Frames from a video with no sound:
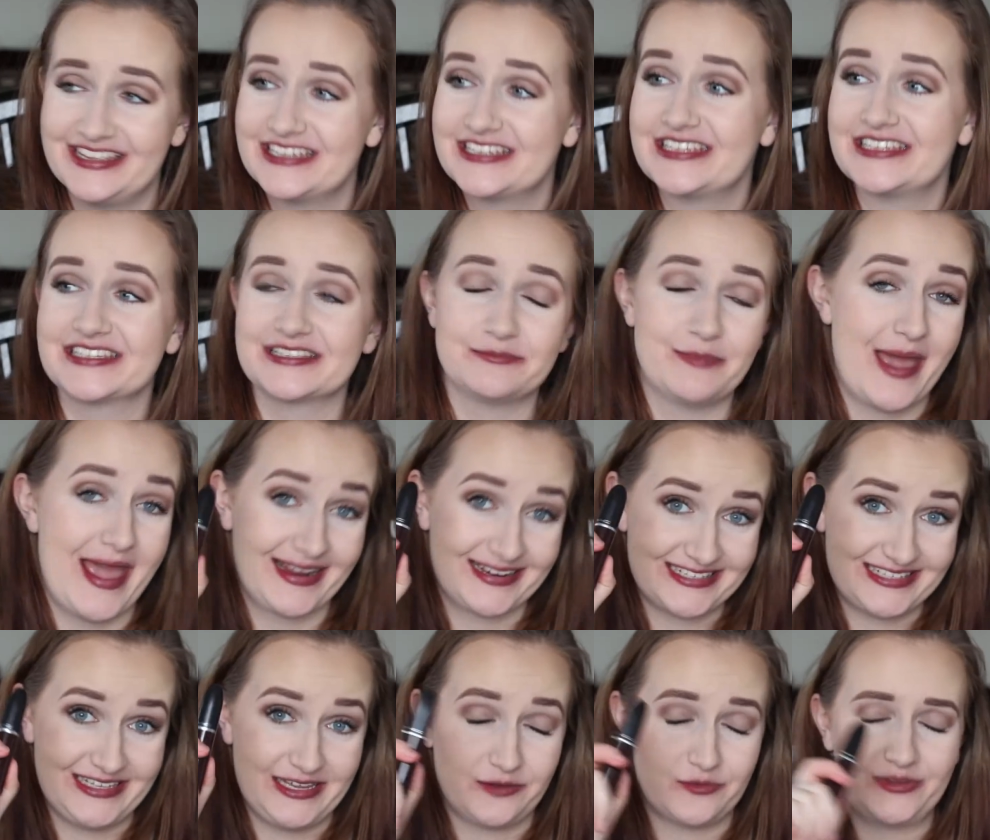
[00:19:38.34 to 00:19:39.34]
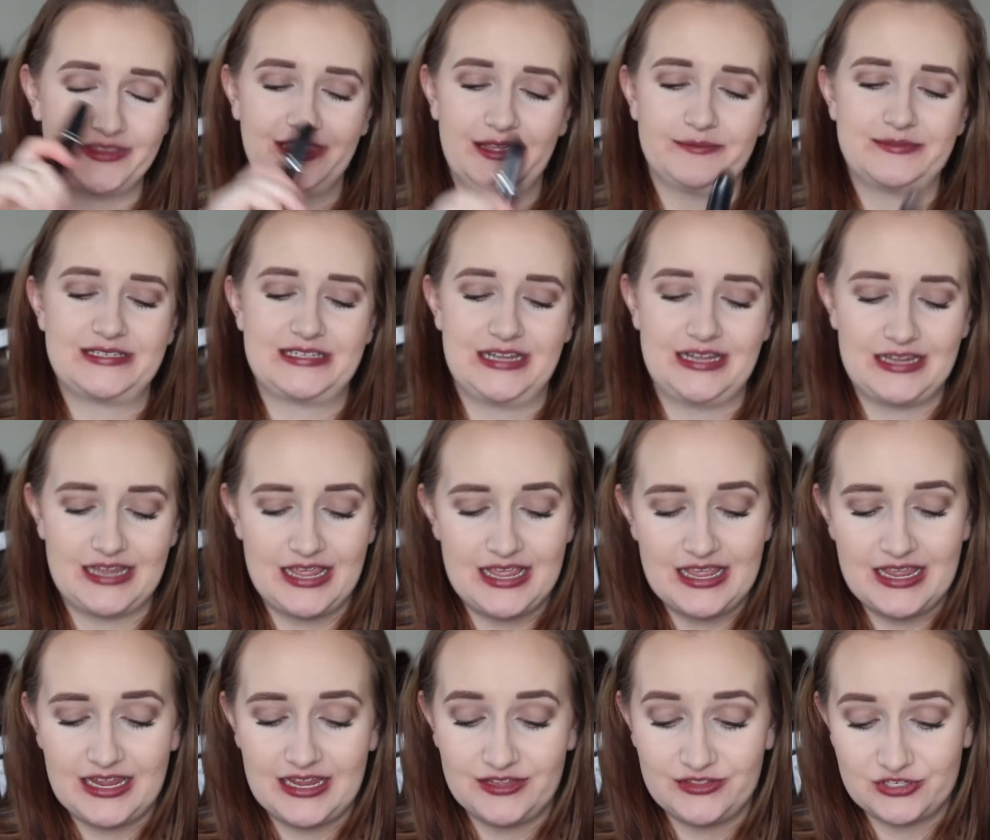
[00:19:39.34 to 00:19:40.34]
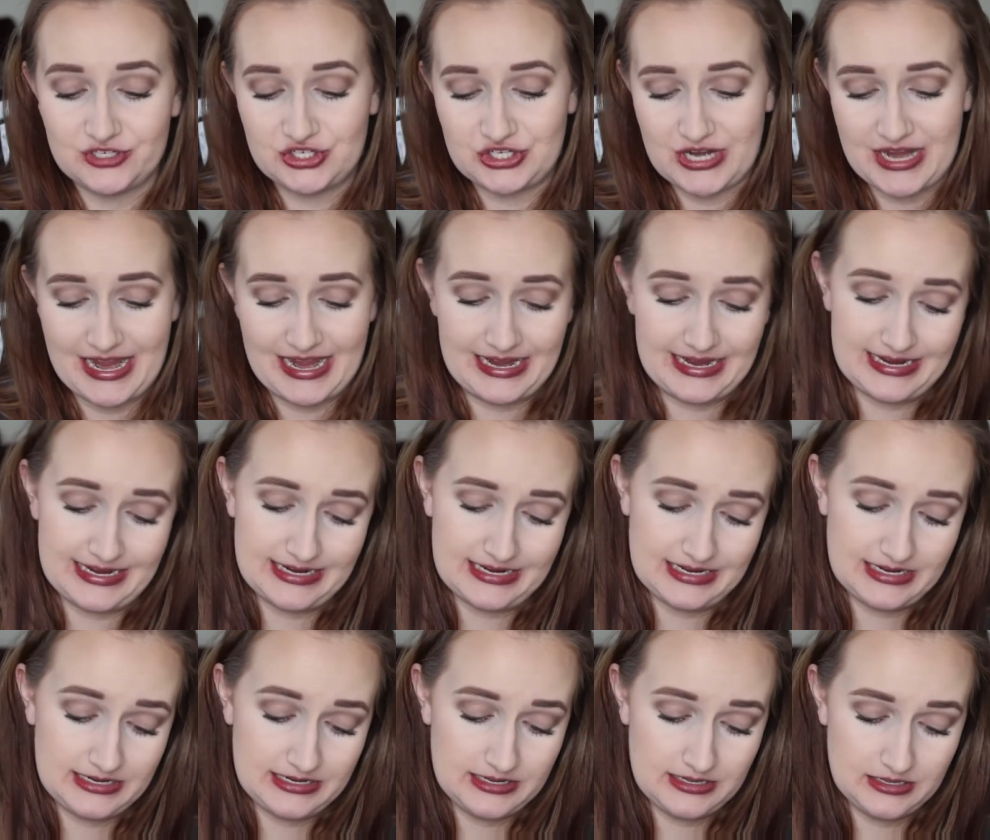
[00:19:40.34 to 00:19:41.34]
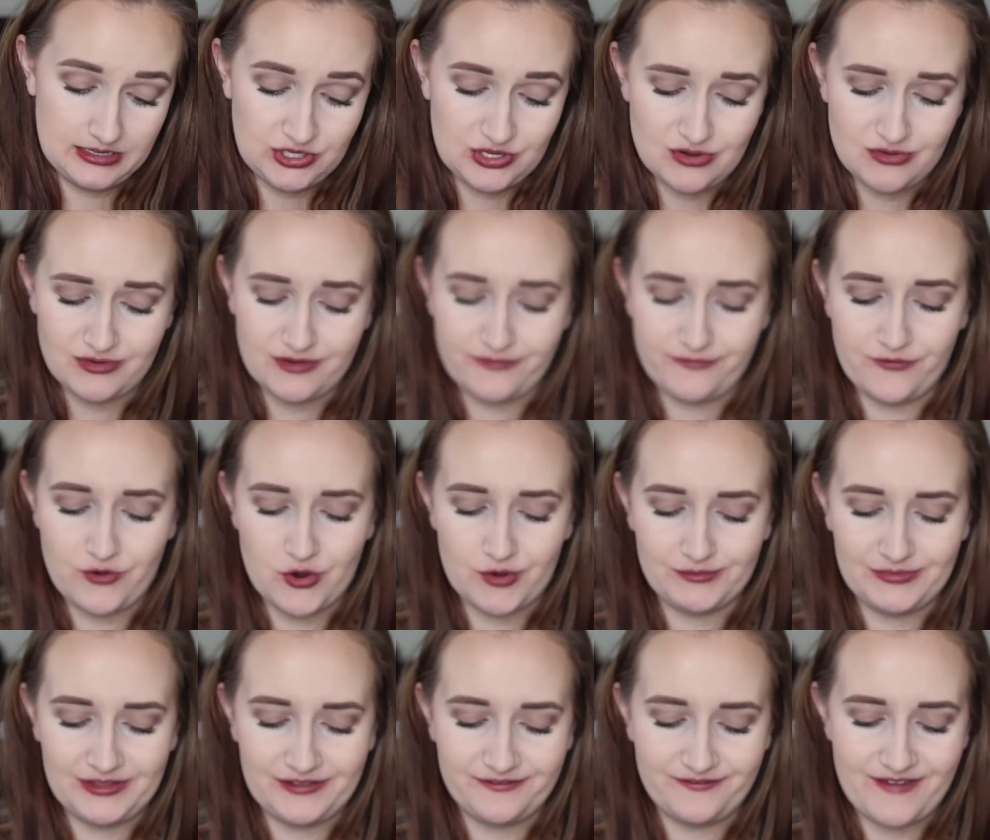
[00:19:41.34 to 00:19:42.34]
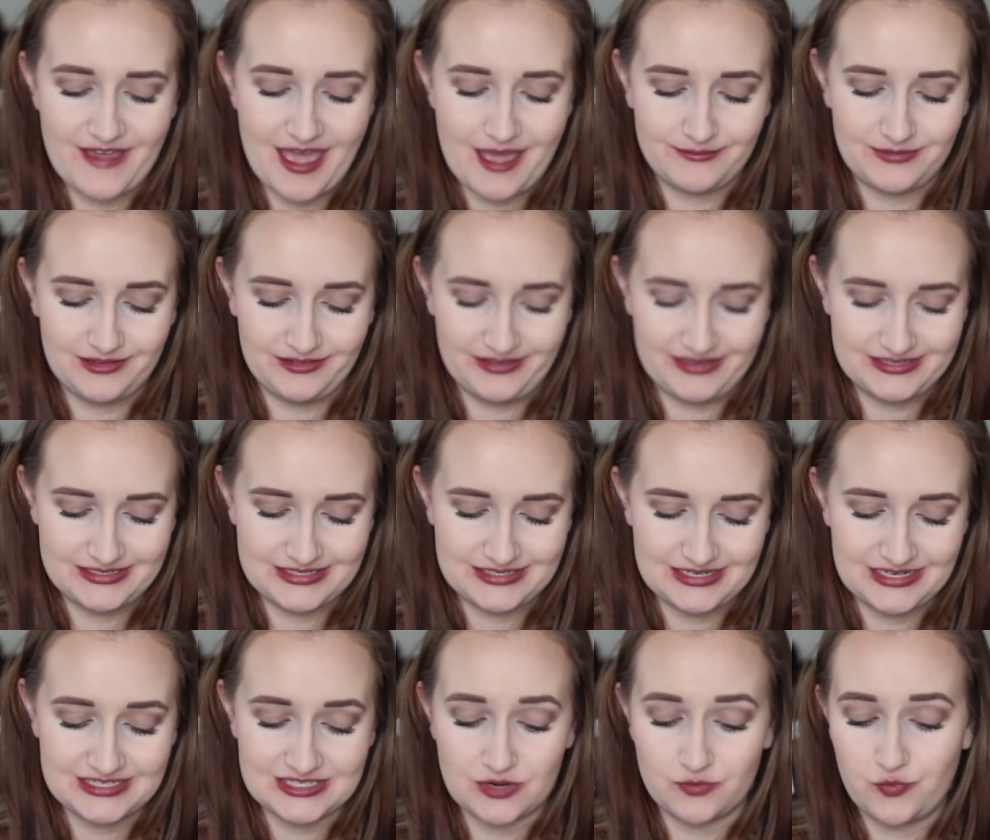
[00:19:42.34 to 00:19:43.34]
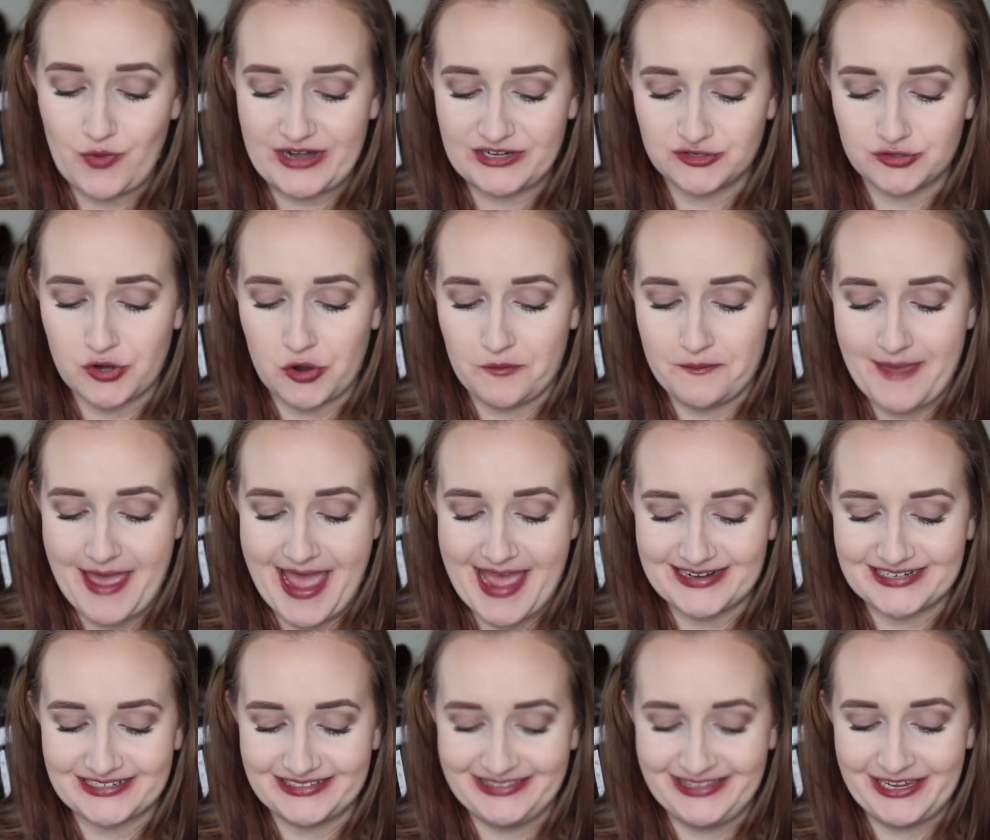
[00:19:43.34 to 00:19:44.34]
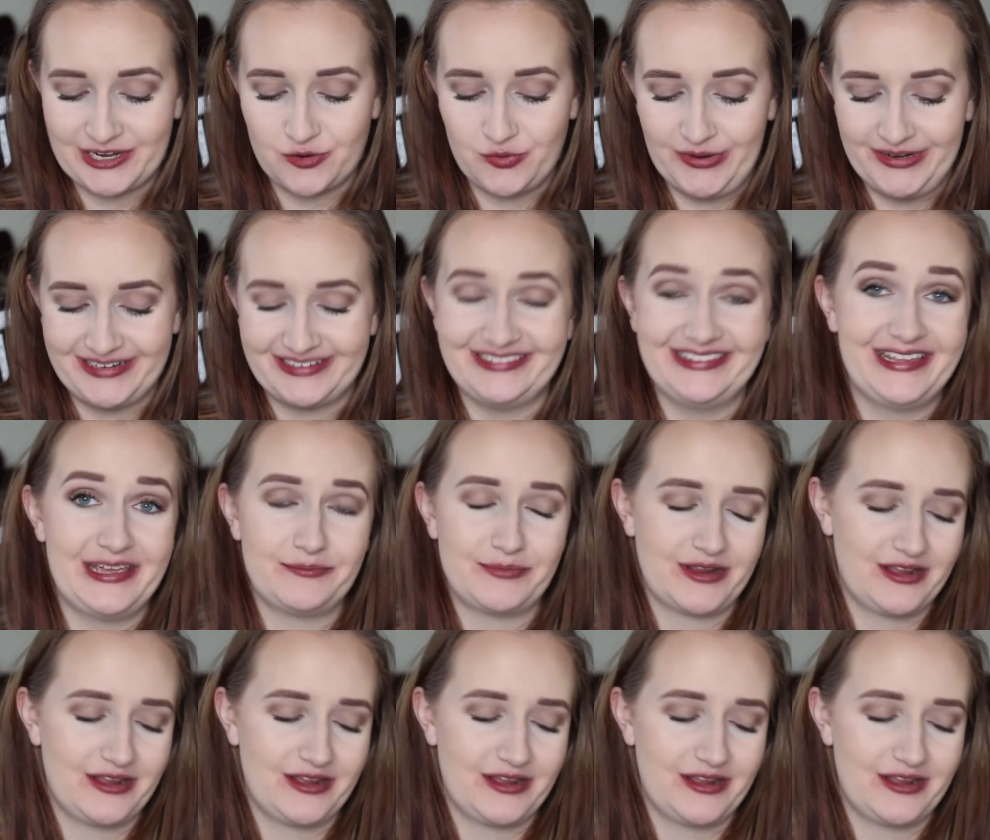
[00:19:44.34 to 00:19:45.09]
This is MAC's liquid lipstick in the shade Uniformly Fabulous. It's a retro matte liquid lip